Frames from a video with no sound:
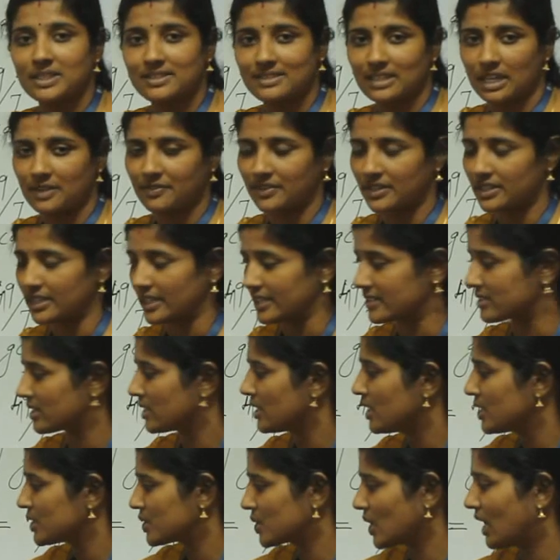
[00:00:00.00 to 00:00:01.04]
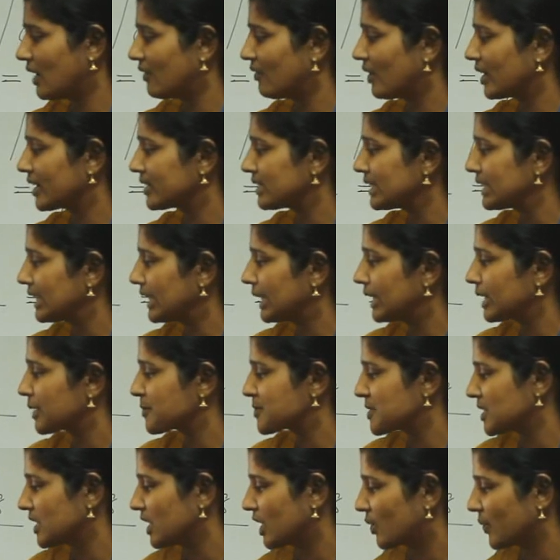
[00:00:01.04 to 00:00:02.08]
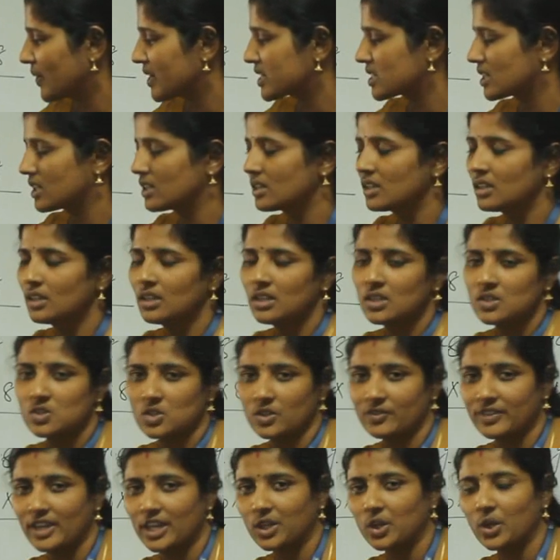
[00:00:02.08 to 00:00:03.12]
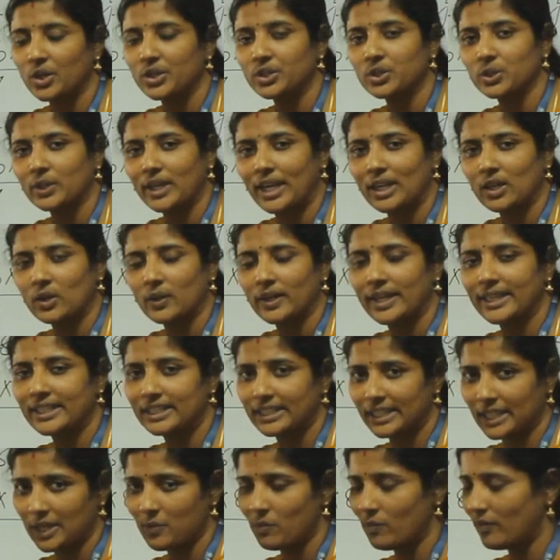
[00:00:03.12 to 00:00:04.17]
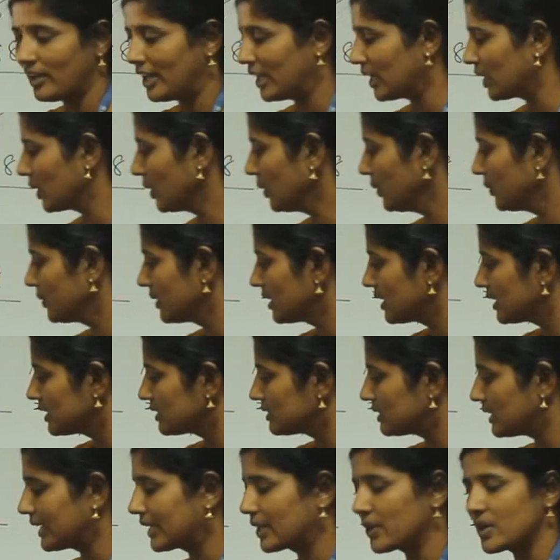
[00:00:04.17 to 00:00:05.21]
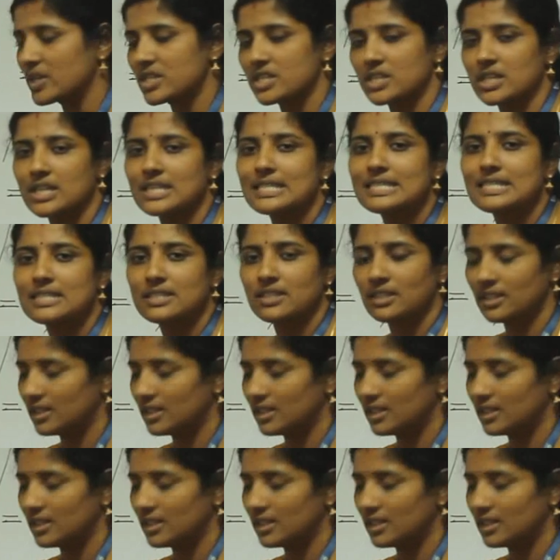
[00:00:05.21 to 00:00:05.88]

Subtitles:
ciphertext. So what is the decryption equation? So we are going to calculate the m value. The equation is